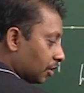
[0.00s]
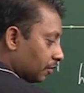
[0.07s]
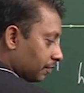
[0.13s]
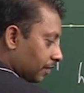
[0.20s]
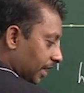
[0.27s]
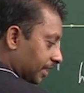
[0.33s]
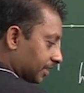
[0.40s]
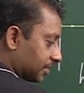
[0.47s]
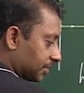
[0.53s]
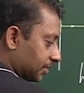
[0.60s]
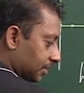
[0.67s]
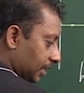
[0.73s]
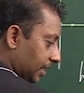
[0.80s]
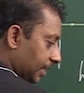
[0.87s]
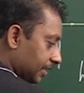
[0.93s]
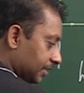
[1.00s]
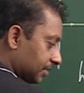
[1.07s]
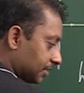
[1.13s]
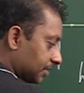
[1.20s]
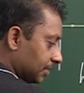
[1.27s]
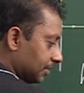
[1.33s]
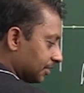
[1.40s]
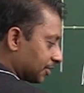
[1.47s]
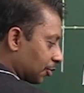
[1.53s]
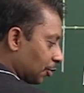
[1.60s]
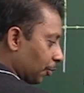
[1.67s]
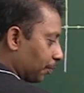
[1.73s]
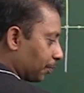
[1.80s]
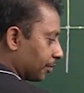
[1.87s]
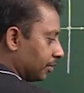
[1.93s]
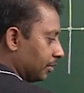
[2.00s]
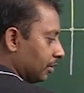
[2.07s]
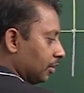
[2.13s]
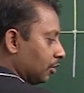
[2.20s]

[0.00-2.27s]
of x is slope,